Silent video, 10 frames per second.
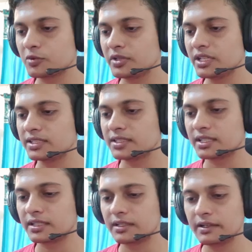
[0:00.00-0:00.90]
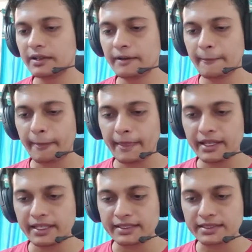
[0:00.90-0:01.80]
should be a result.
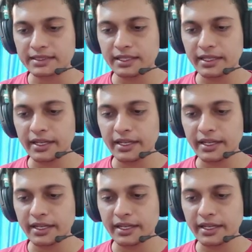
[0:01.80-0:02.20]
Yes,